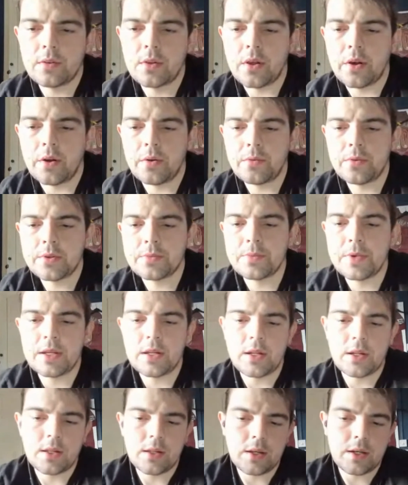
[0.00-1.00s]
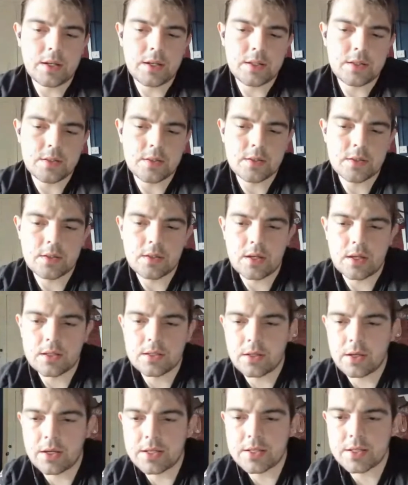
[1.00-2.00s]
which made it light
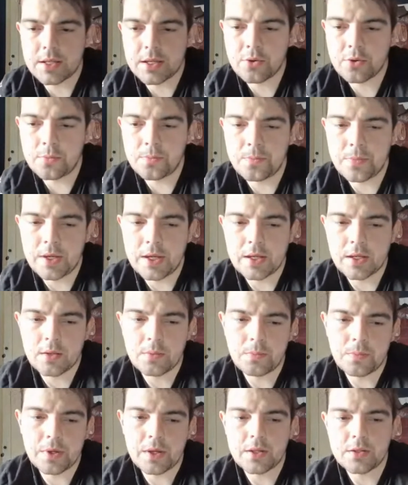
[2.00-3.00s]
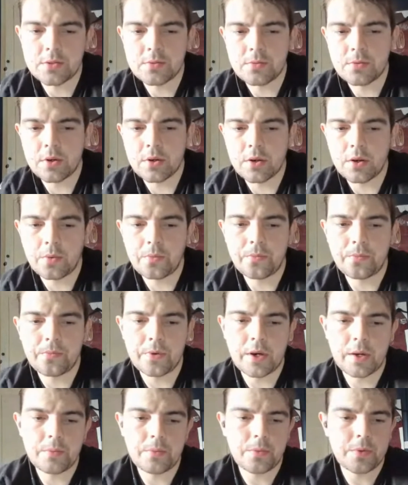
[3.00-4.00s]
as it could be compared to our carbon
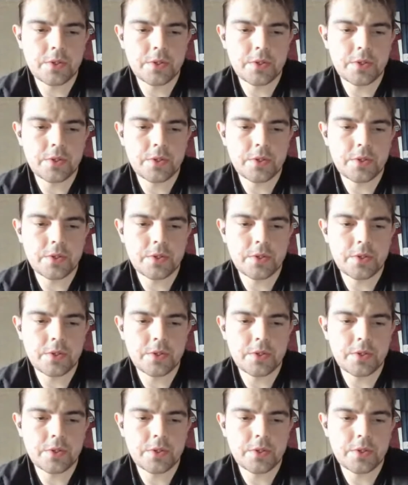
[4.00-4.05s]
fiber,